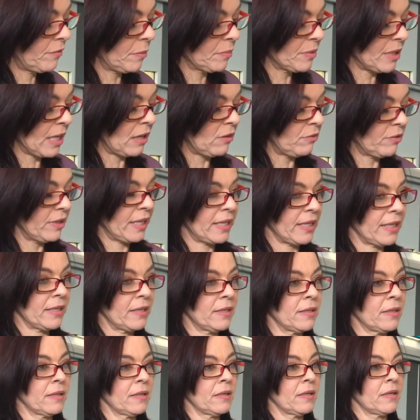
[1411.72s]
from
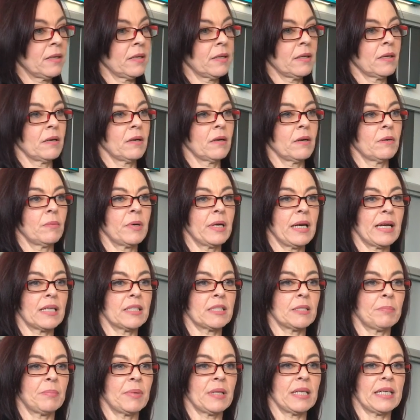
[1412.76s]
Dalradian, we're
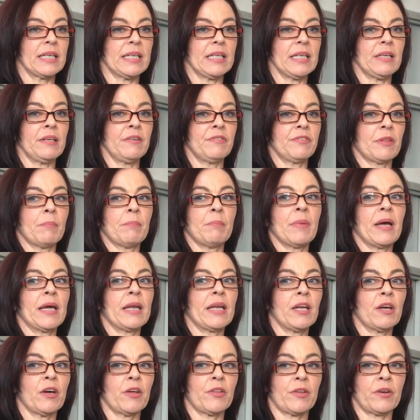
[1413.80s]
led to believe that
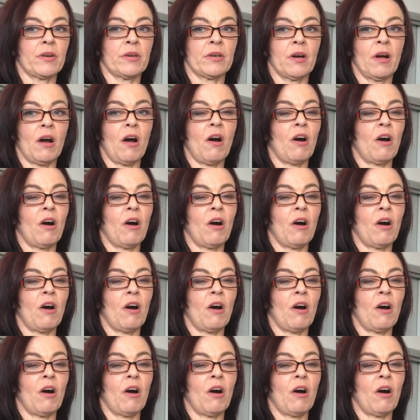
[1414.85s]
many other